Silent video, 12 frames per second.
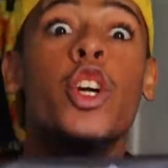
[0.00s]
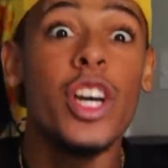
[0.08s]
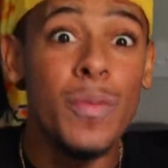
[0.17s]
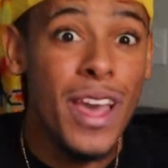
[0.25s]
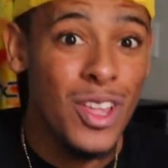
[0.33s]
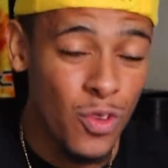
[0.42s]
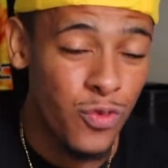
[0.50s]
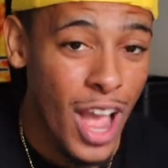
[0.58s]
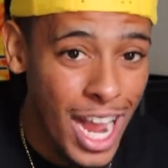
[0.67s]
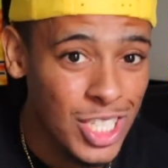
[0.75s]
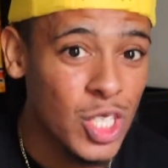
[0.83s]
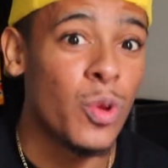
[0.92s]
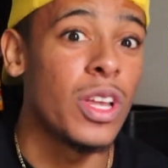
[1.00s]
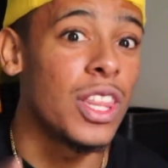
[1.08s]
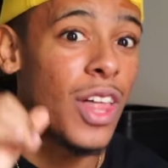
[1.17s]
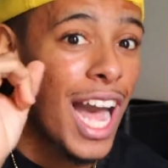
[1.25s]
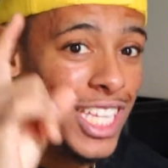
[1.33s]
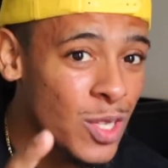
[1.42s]
good manufacturer with
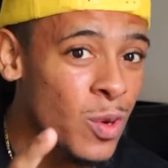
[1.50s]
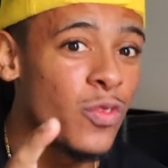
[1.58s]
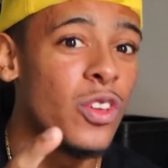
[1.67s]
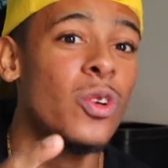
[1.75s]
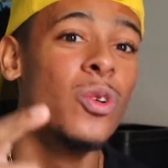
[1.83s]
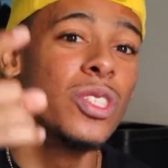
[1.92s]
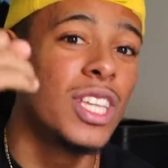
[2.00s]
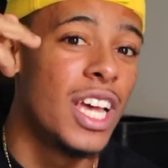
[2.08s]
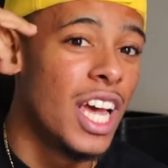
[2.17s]
lots of reviews,